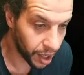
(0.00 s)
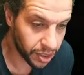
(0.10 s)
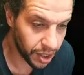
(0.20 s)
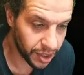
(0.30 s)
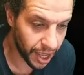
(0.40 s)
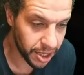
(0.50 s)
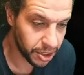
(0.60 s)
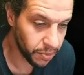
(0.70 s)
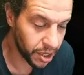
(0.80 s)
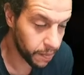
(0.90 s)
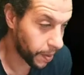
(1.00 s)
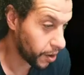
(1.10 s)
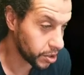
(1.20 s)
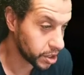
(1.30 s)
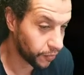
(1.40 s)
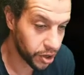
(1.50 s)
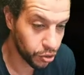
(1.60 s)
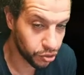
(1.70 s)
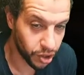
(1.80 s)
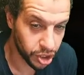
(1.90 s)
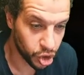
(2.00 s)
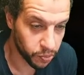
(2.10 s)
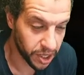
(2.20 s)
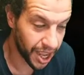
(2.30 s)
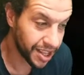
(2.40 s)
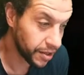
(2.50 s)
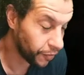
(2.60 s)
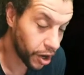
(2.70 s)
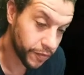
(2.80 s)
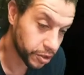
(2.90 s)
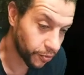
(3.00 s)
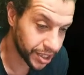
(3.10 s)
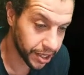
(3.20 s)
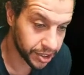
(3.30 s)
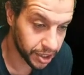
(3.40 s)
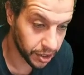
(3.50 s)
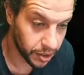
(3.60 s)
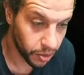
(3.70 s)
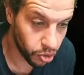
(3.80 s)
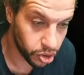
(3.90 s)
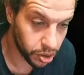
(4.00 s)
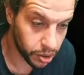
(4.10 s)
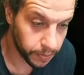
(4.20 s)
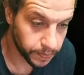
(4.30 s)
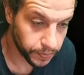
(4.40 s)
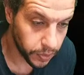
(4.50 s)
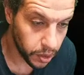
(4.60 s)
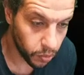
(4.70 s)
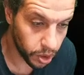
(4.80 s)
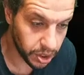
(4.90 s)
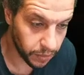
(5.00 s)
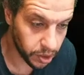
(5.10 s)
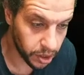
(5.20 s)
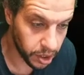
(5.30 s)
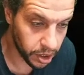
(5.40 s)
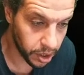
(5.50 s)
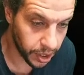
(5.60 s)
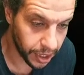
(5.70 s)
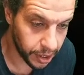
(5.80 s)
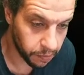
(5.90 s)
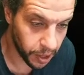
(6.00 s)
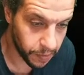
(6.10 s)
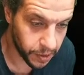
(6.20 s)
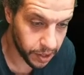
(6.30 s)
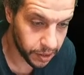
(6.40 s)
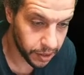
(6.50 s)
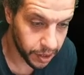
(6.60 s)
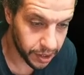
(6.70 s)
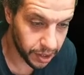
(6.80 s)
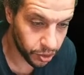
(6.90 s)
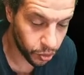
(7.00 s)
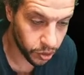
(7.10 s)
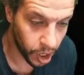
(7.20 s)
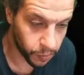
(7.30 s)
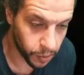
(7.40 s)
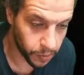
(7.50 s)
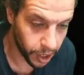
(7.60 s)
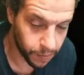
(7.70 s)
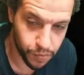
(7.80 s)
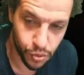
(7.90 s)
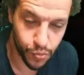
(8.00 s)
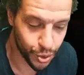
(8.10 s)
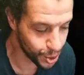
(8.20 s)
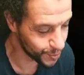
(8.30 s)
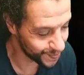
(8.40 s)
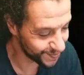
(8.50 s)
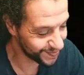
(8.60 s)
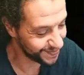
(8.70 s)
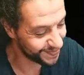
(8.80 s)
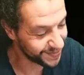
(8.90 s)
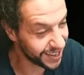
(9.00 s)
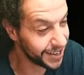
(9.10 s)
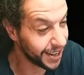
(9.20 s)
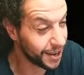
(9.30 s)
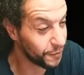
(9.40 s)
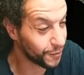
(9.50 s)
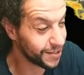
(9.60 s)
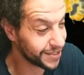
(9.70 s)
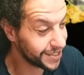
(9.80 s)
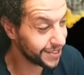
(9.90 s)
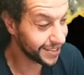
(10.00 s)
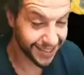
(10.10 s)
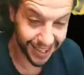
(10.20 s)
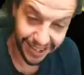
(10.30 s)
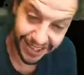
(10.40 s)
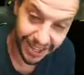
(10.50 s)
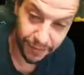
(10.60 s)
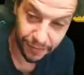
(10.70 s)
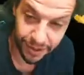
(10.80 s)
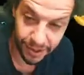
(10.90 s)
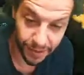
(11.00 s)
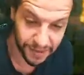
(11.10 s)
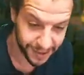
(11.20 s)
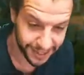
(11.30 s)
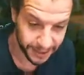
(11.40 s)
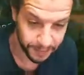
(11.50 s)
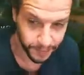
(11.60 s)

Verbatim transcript: I think the 80 million power is a very good range to be. 85 is fantastic. What once I'm done here and get the baby settled, I'll be back. Boom boom. You hear that here first. You hear that here first, baby.